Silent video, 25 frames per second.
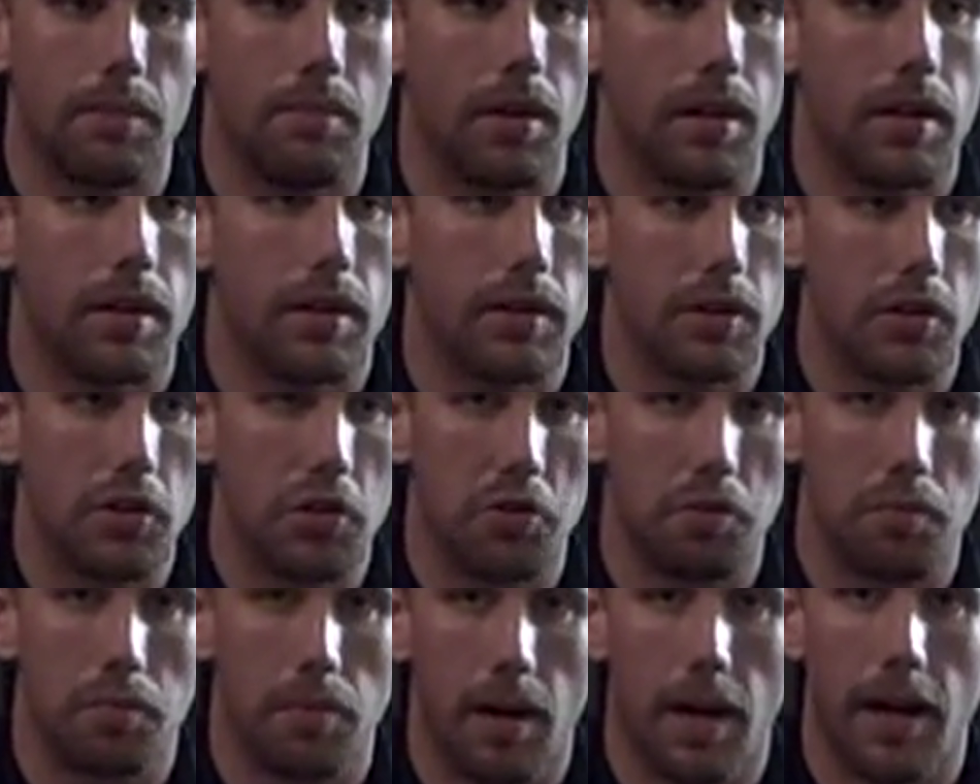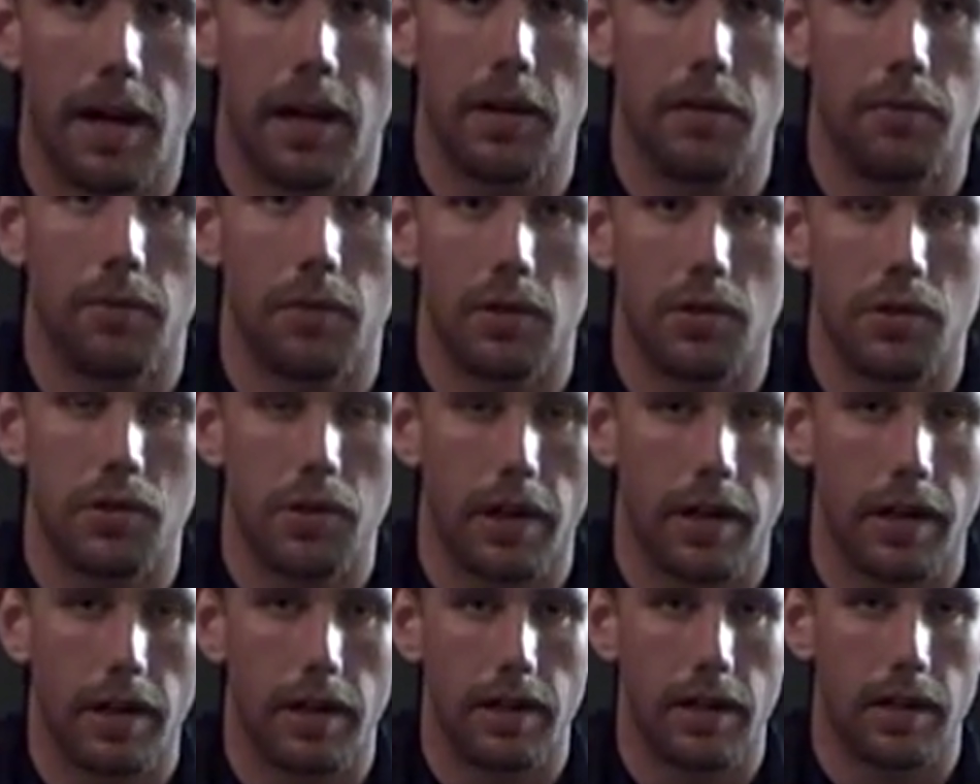but you might once
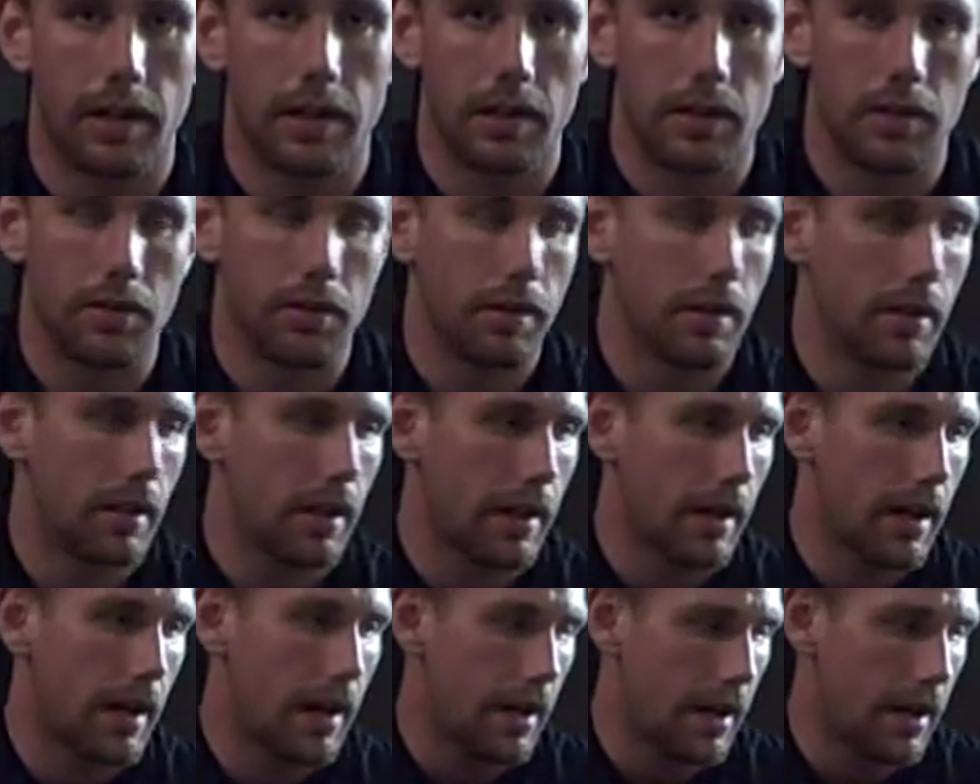you get addicted to it like